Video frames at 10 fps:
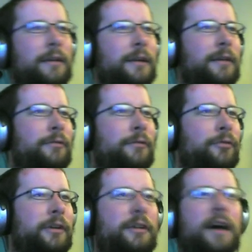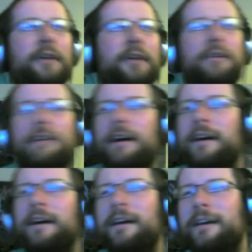he freestyles
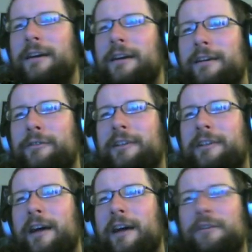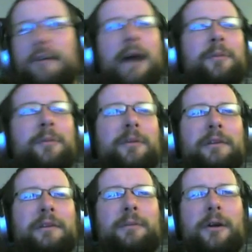raps
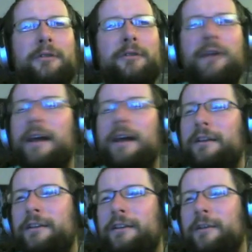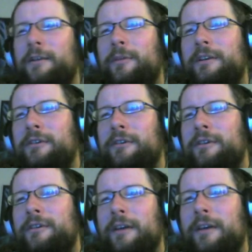about Spotify and YouTube, which I thought
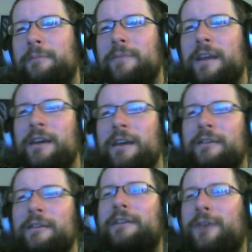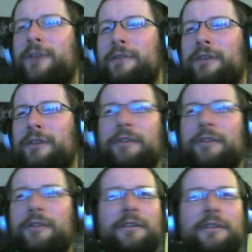was which is quite funny. If
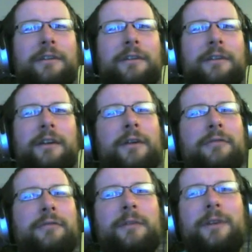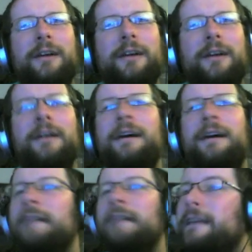you haven't seen the video, it's quite funny. But
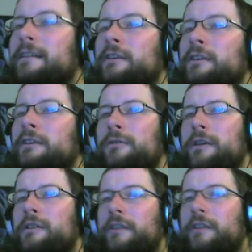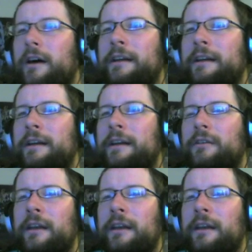saying that's a cool feature. Tidal, it's